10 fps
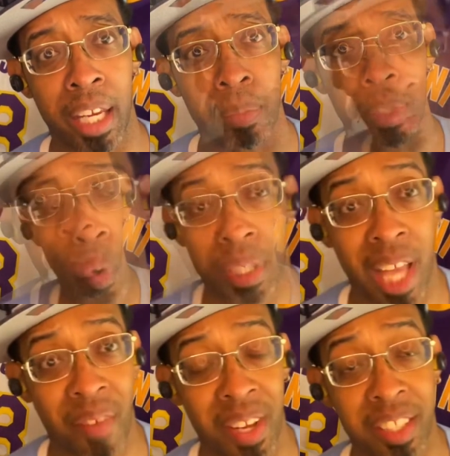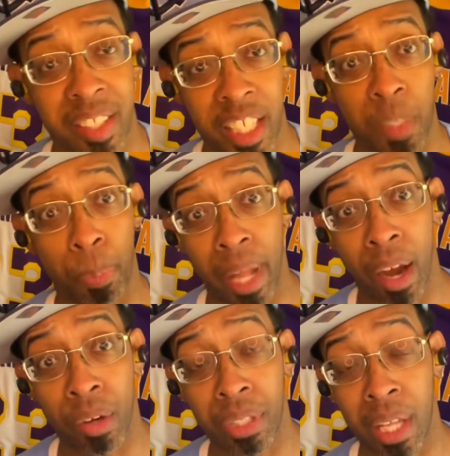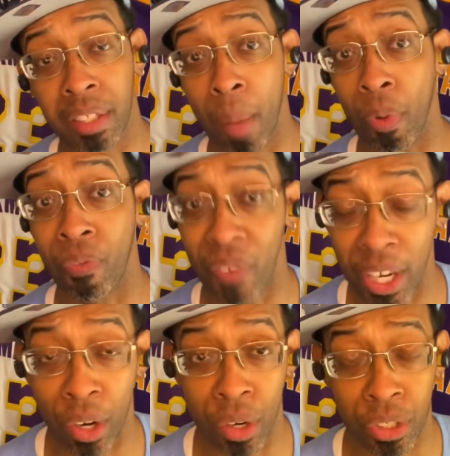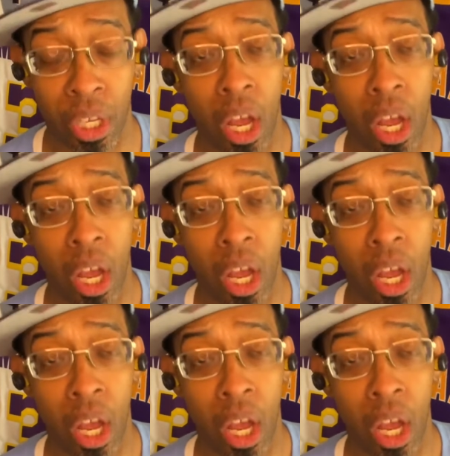Of course, having six players in double figures